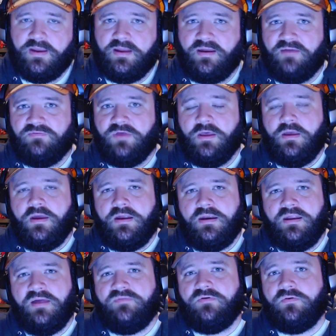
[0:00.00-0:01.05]
And I've
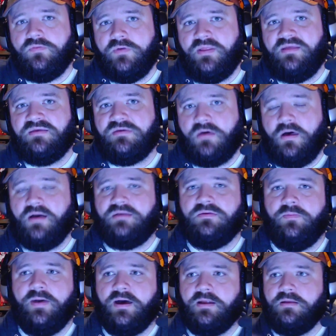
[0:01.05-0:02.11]
never really talked
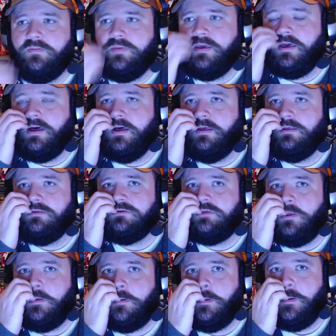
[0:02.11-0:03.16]
about it because
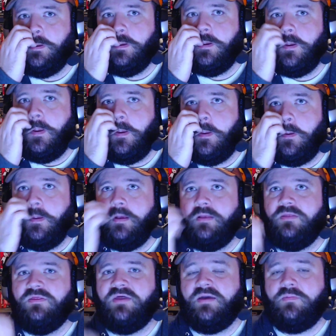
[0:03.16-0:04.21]

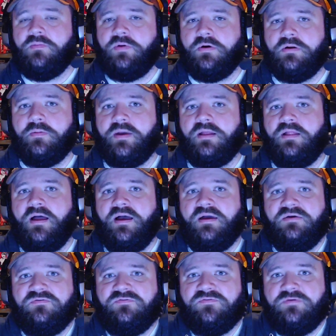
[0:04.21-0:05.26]
that part of my
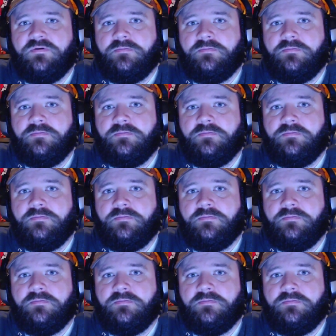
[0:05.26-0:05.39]
life,